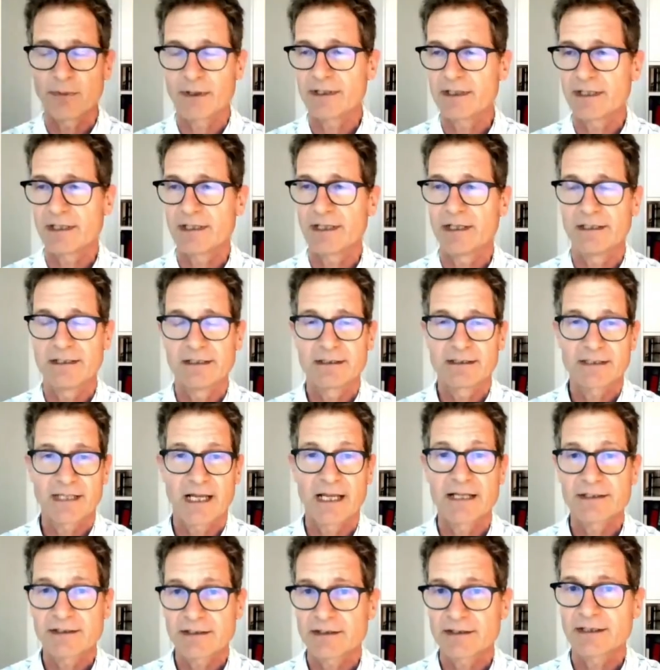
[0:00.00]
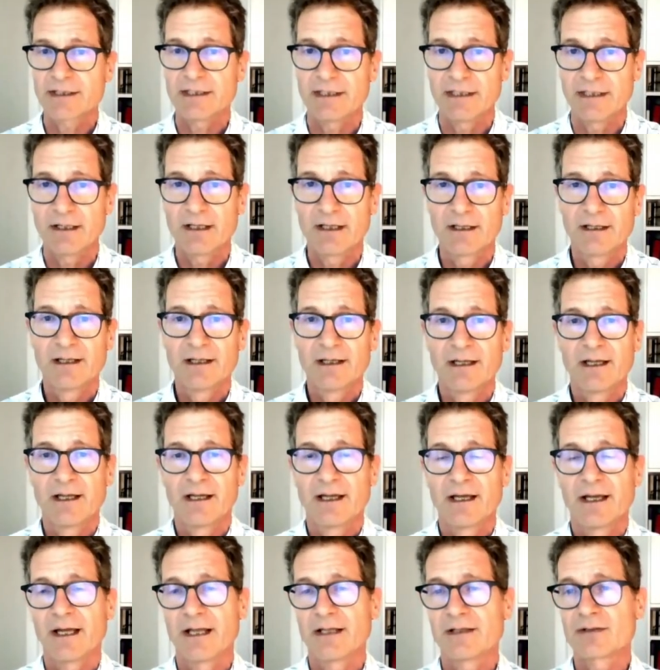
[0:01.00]
and intensity.
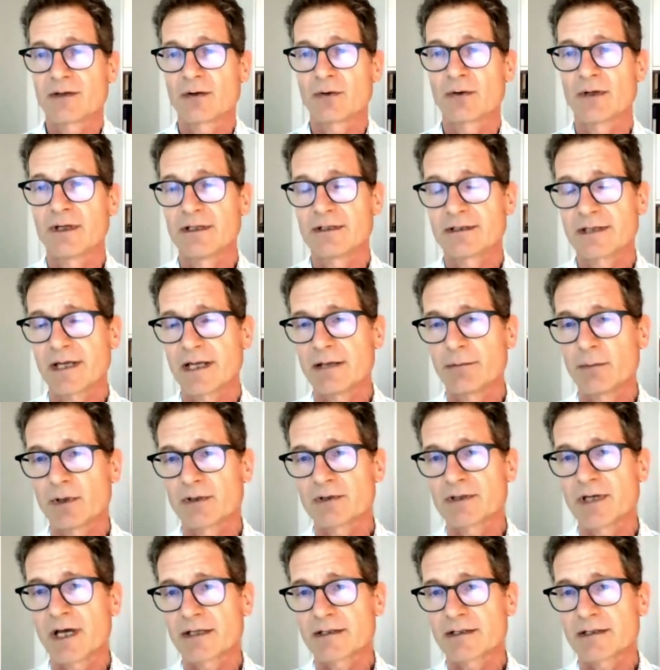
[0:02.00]
And so these animals are